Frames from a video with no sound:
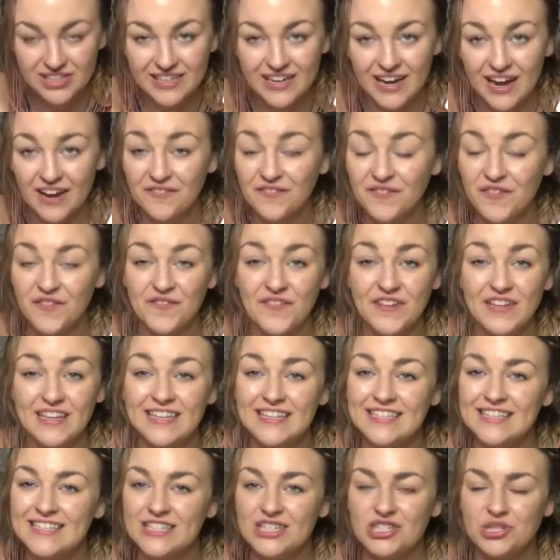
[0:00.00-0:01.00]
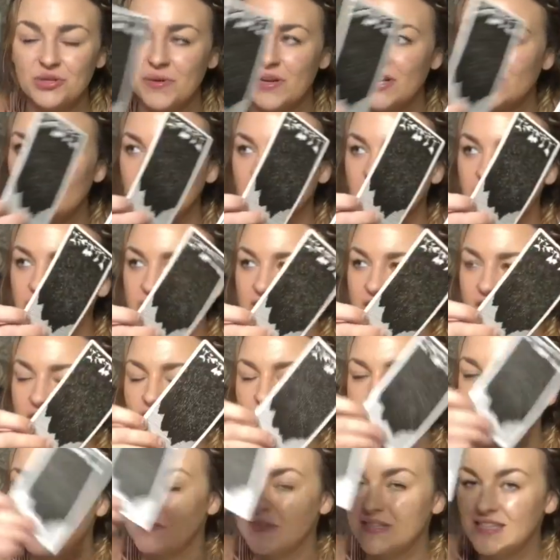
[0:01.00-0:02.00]
unfulfilling situations, they
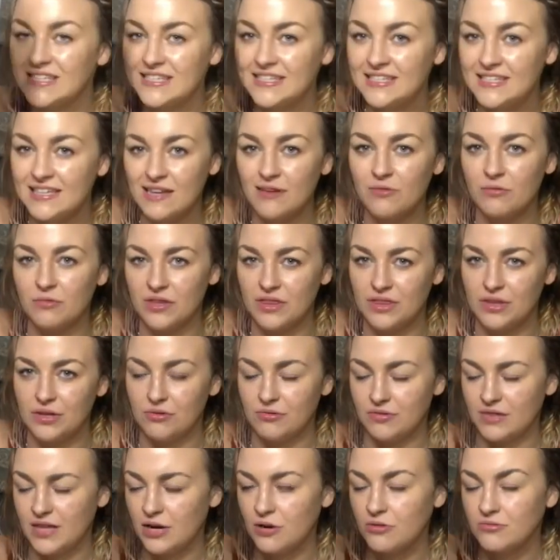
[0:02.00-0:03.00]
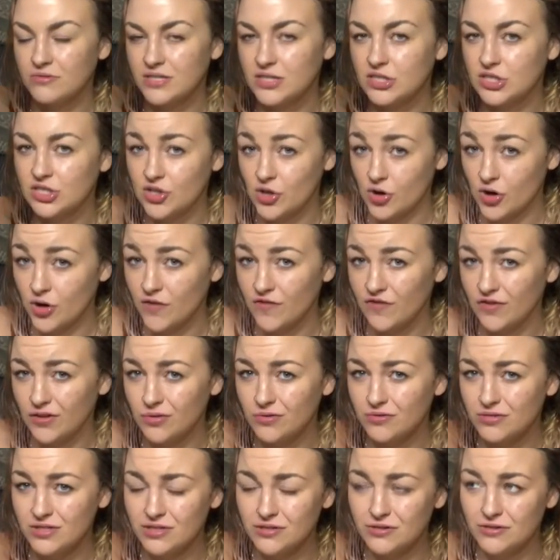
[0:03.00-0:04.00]
don't sit with you, they don't serve
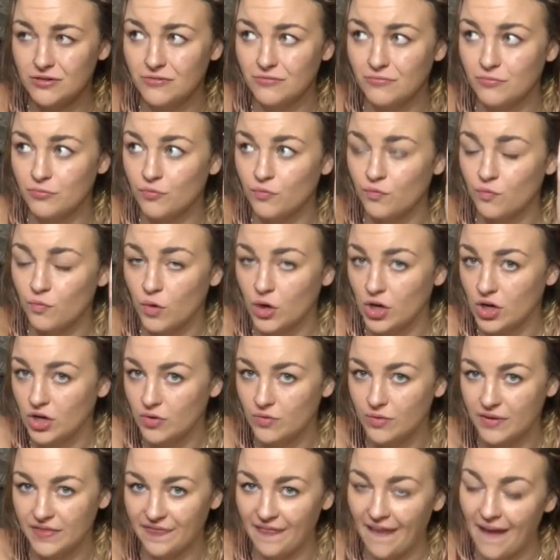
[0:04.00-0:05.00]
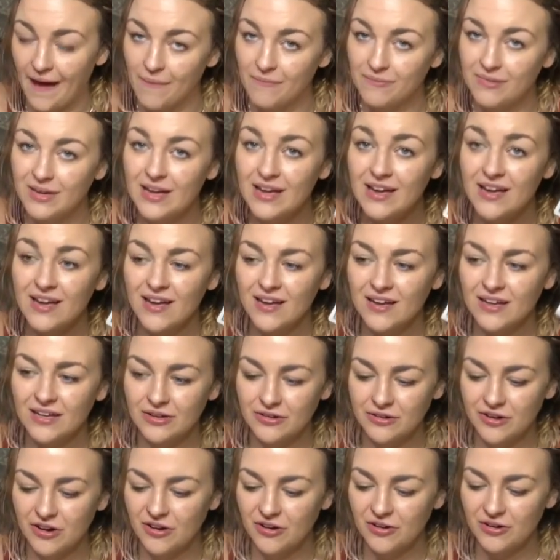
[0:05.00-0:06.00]
you, so you don't work with them.
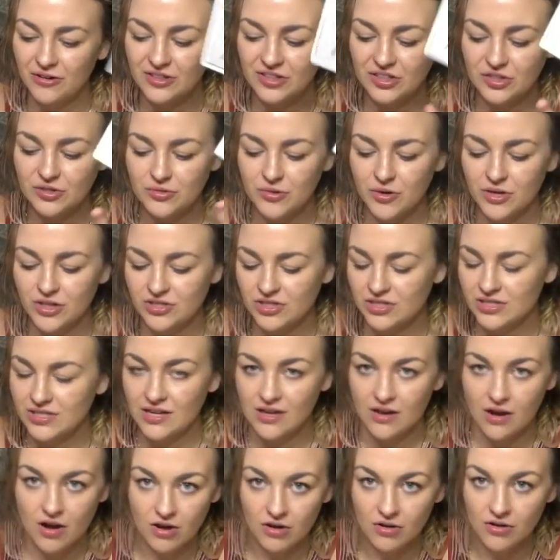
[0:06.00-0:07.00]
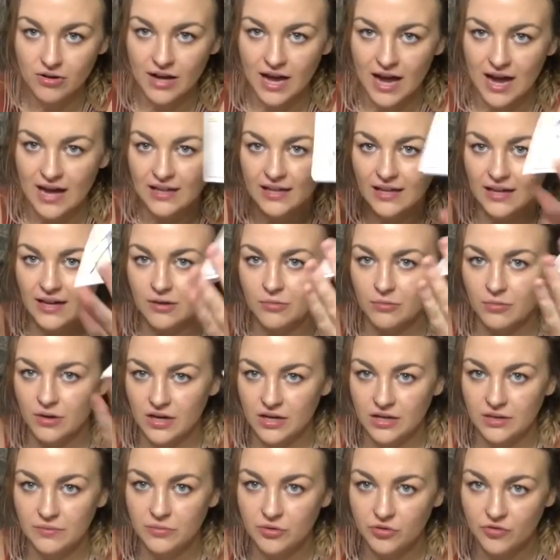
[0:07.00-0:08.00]
You know, you are just like, oh, okay, like, we're
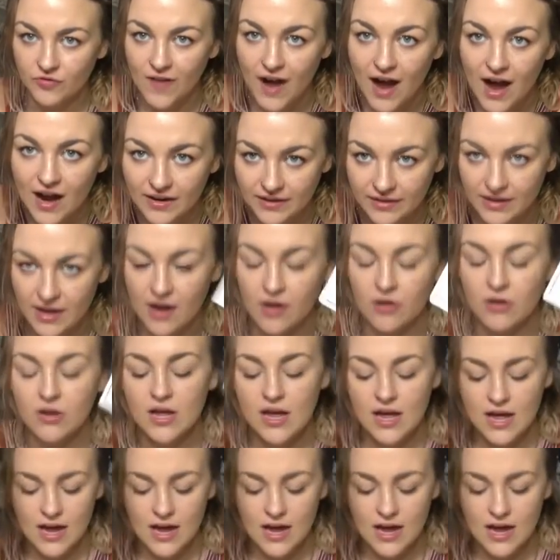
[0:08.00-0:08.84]
gonna move on now.